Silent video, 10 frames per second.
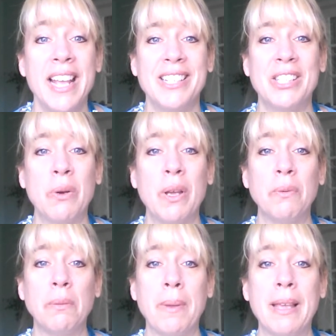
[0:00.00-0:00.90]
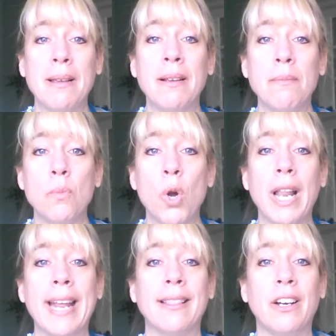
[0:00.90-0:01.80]
So it would be more
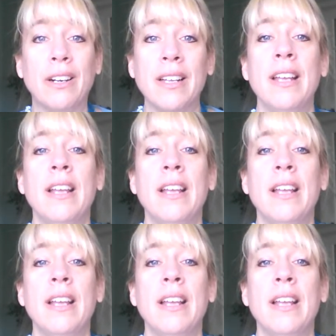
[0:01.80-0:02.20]
like they're